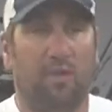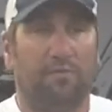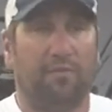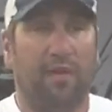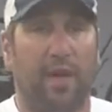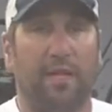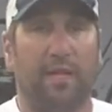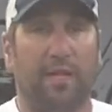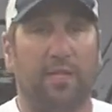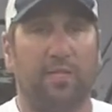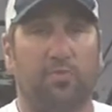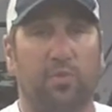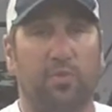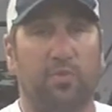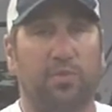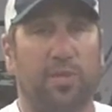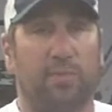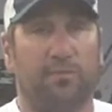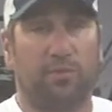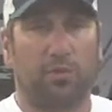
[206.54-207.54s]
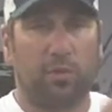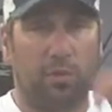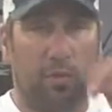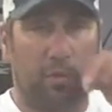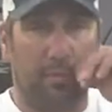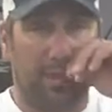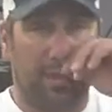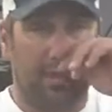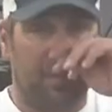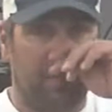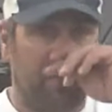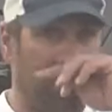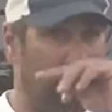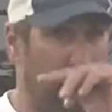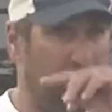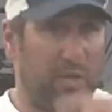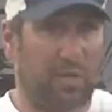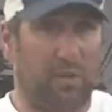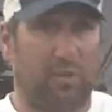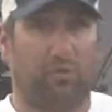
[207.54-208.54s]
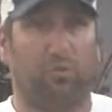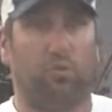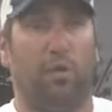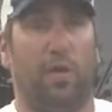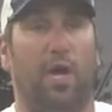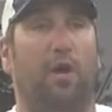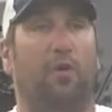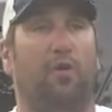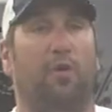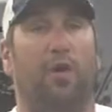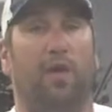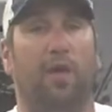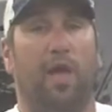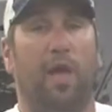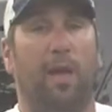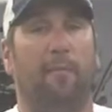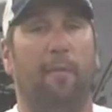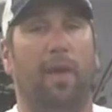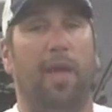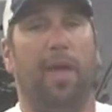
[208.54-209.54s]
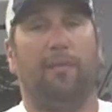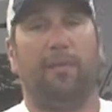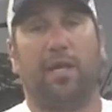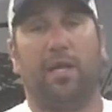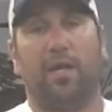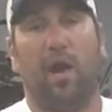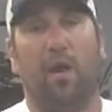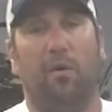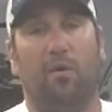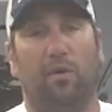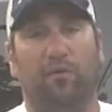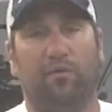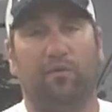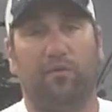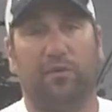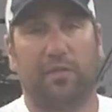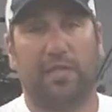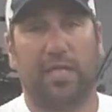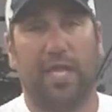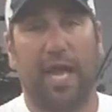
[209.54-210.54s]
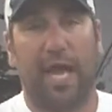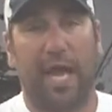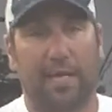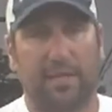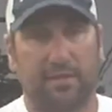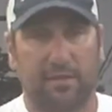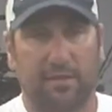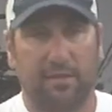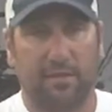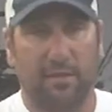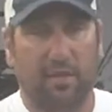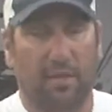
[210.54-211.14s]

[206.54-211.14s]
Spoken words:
Finally, I switched up to a Terminator spinnerbait, threw it out, and bam, I caught one first cast,